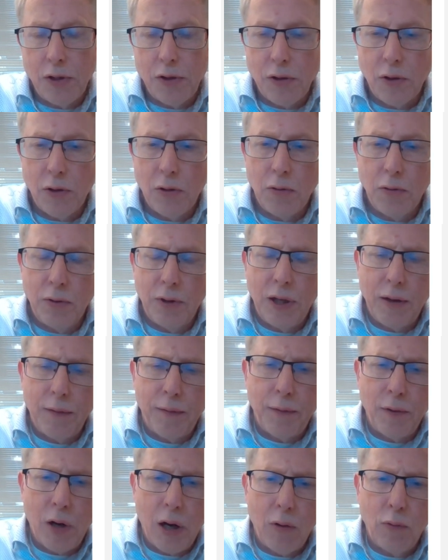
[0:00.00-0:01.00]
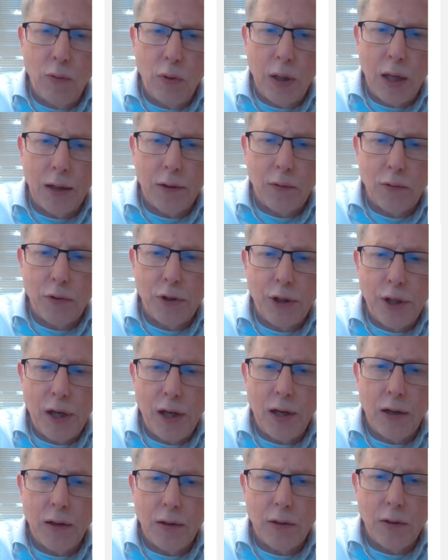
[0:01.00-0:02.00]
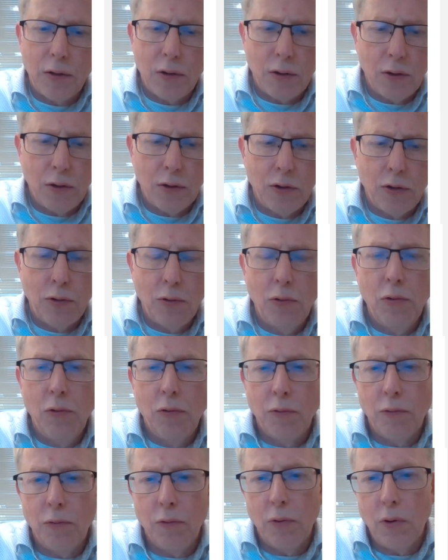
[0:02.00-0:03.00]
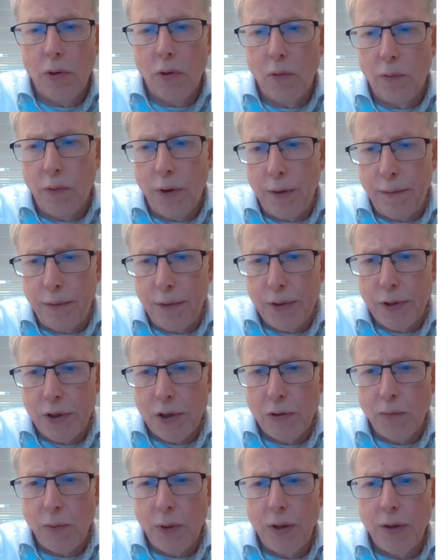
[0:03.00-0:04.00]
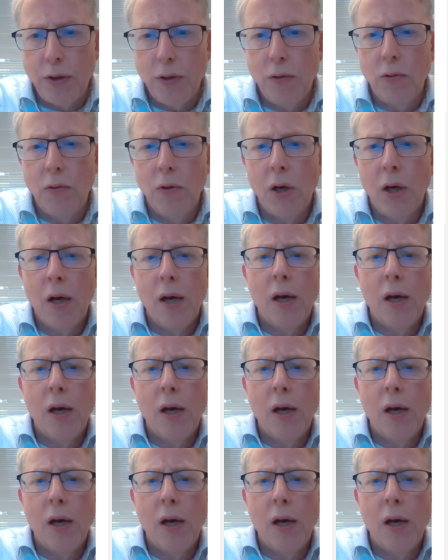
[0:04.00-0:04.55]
So therefore, I would like to share two references with you,